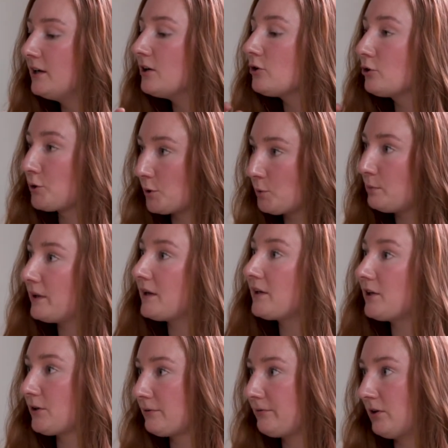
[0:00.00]
grouping
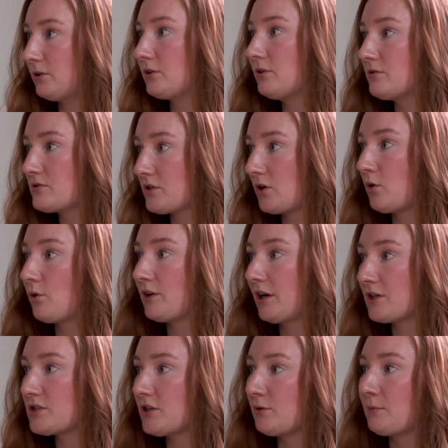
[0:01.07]
your photos according
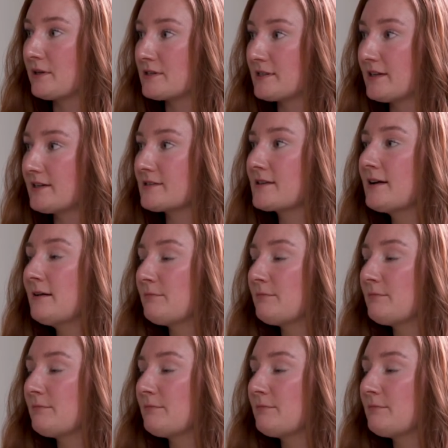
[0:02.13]
to your business.